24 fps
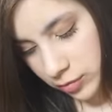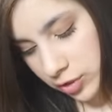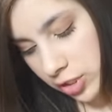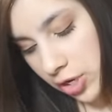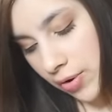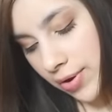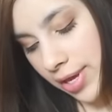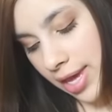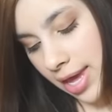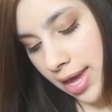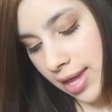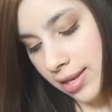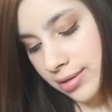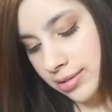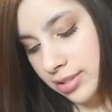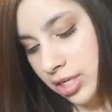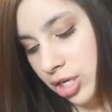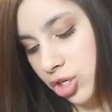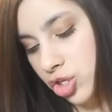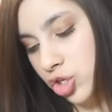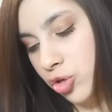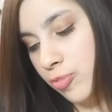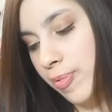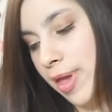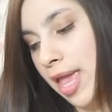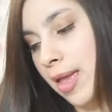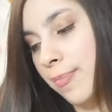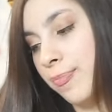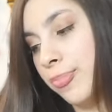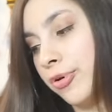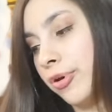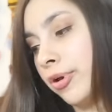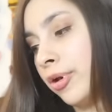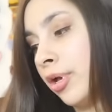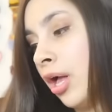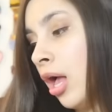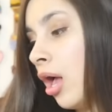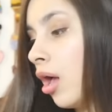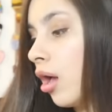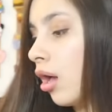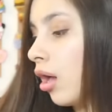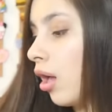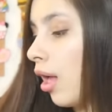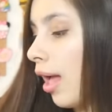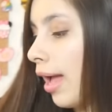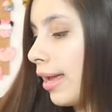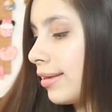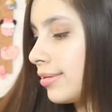So again, tissue paper.
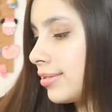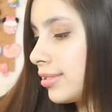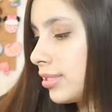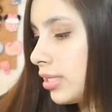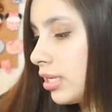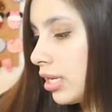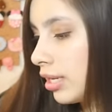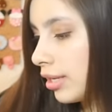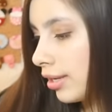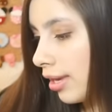I see a